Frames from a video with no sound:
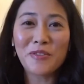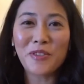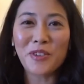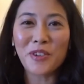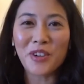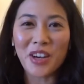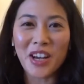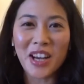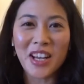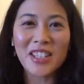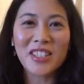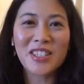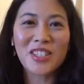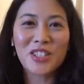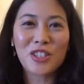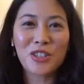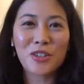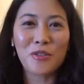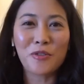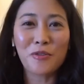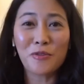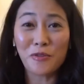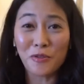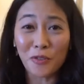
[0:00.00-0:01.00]
for us
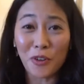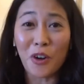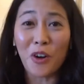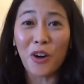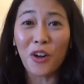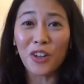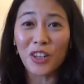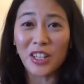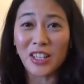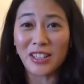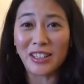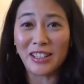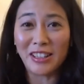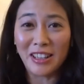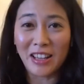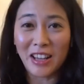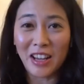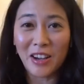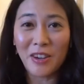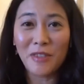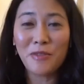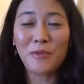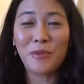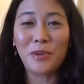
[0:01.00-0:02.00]
to fall in
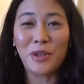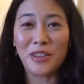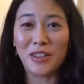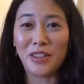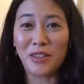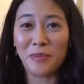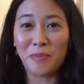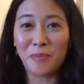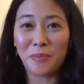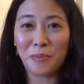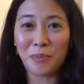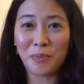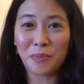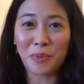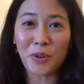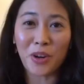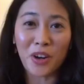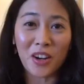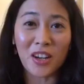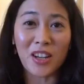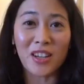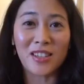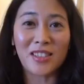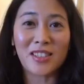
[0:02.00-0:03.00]
love with the
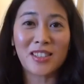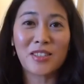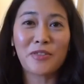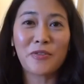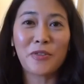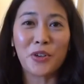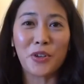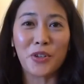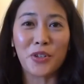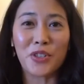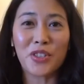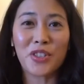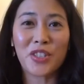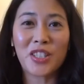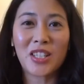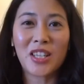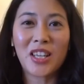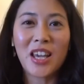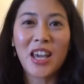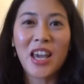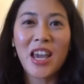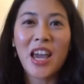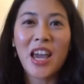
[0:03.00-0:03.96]
products first,